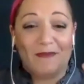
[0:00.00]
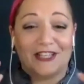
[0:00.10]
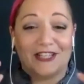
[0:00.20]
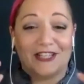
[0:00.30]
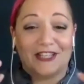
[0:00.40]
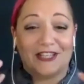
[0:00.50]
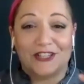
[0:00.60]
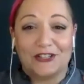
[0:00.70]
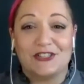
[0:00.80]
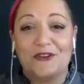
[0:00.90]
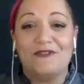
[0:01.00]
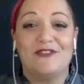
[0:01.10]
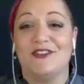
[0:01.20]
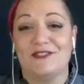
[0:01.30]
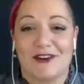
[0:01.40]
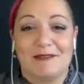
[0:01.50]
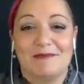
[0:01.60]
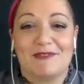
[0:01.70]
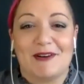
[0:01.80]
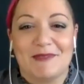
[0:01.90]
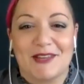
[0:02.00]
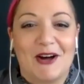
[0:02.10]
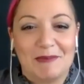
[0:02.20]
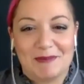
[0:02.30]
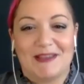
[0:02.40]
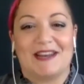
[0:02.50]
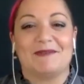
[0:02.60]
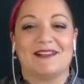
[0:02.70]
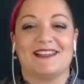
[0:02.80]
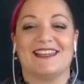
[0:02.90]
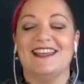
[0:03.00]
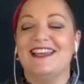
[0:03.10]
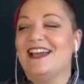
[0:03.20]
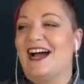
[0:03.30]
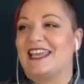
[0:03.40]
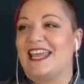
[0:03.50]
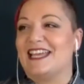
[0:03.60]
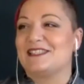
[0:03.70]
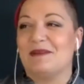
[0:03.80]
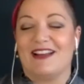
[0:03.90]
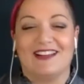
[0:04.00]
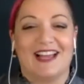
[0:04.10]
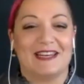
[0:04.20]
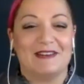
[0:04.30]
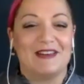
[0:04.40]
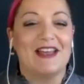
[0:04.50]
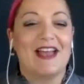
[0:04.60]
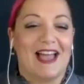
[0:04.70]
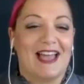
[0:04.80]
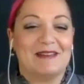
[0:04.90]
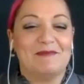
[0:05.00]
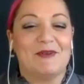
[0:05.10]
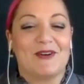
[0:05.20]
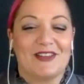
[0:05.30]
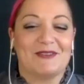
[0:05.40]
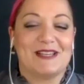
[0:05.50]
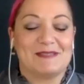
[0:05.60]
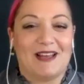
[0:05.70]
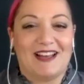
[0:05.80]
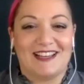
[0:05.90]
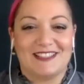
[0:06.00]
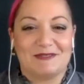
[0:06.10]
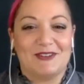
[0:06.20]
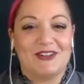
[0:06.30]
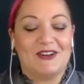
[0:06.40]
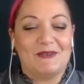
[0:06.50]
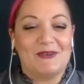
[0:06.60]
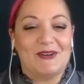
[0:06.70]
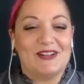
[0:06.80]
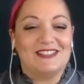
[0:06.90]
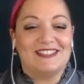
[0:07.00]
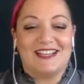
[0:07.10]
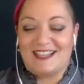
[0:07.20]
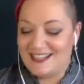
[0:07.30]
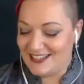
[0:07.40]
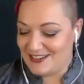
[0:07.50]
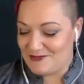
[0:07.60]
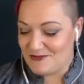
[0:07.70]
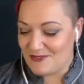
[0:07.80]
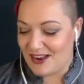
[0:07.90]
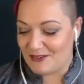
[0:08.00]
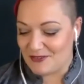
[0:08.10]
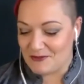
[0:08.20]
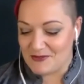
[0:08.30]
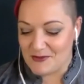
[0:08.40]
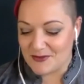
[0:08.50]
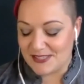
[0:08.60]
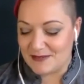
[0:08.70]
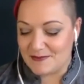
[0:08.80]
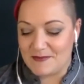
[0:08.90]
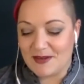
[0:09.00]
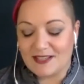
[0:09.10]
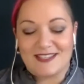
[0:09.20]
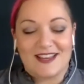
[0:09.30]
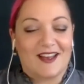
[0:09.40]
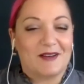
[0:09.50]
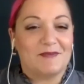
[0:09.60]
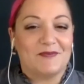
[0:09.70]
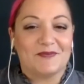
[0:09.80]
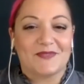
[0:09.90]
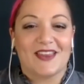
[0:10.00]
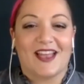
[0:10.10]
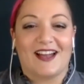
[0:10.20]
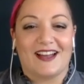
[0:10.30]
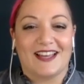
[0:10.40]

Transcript: cheeks are so full from the compliment. I can't smile anymore. Otherwise, my eyes we won't see me. But yeah,